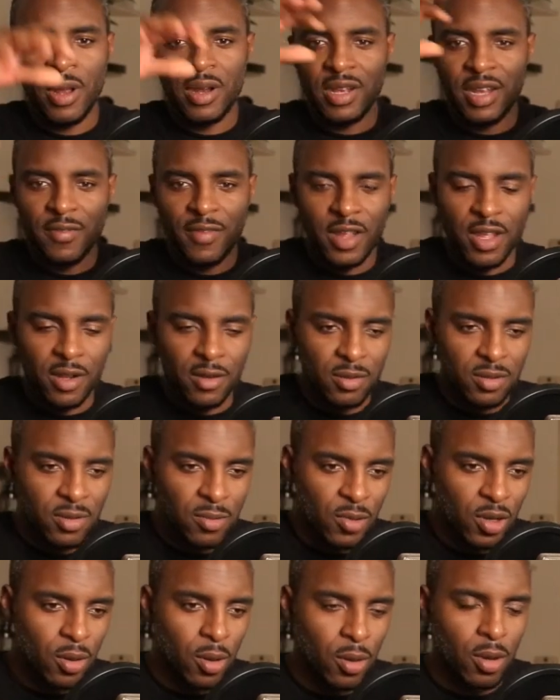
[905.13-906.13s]
living in
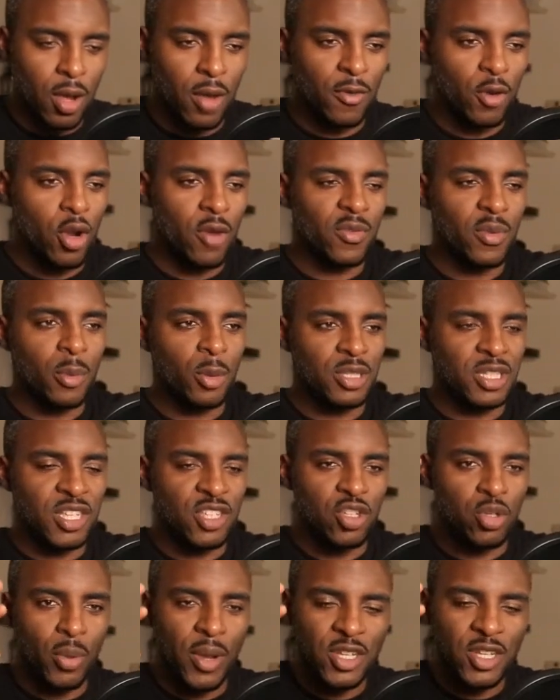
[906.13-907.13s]
uncomfortable
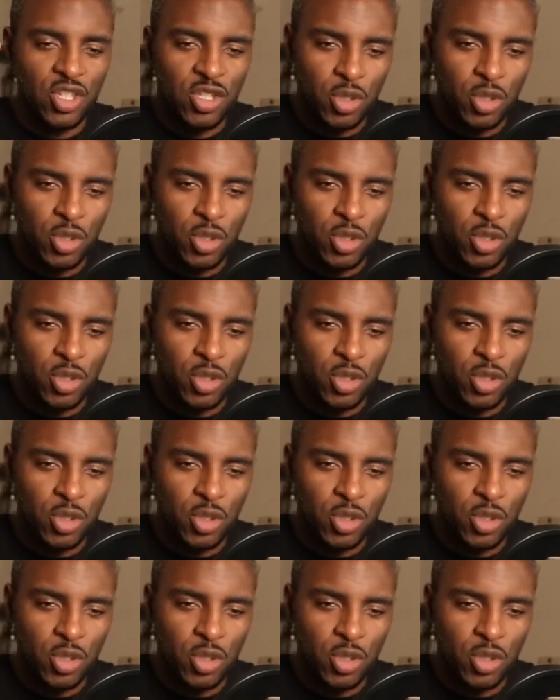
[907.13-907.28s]
situations.